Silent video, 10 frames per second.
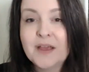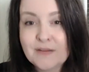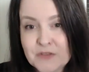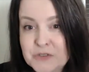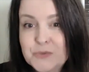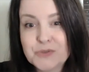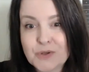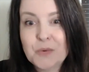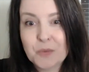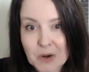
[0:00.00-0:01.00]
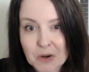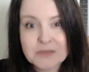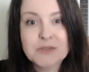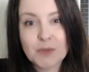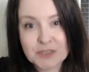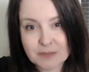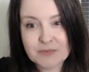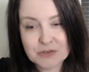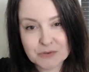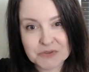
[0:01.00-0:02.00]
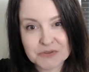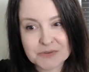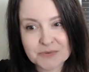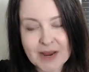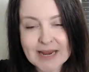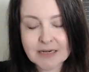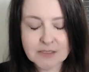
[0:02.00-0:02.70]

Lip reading: if the tools don't work, switch up the tools, right?